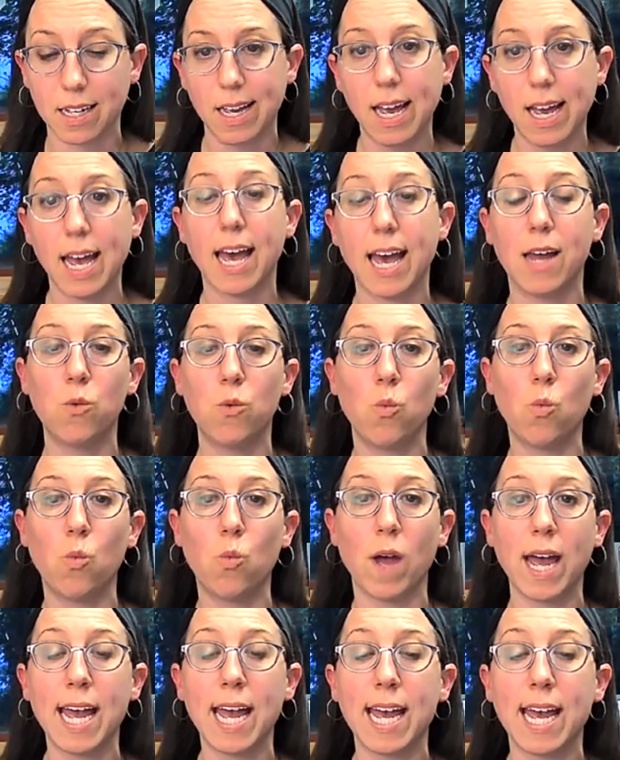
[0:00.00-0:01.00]
And
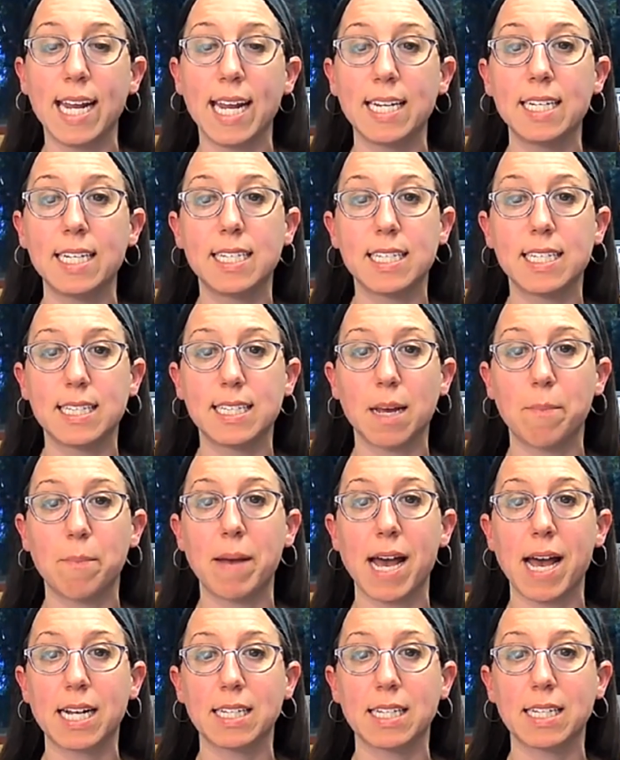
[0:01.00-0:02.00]
when to step
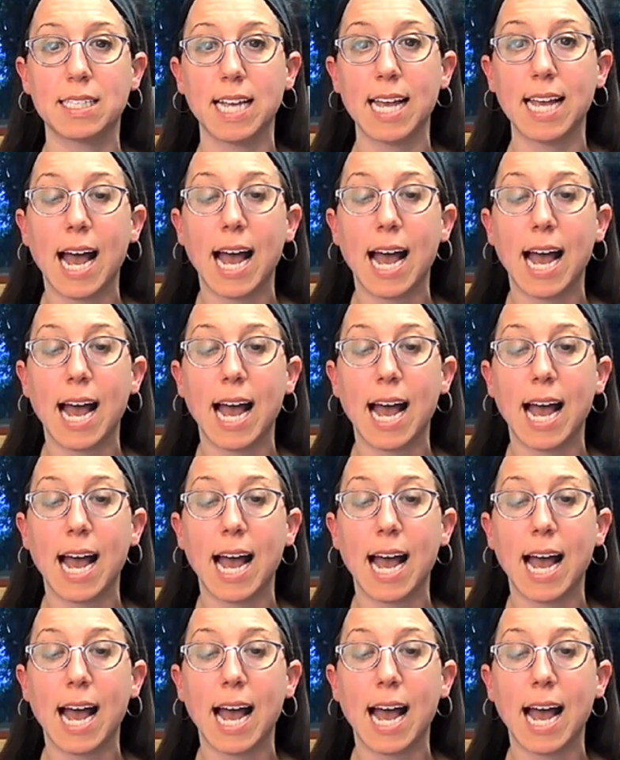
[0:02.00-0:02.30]
back and say,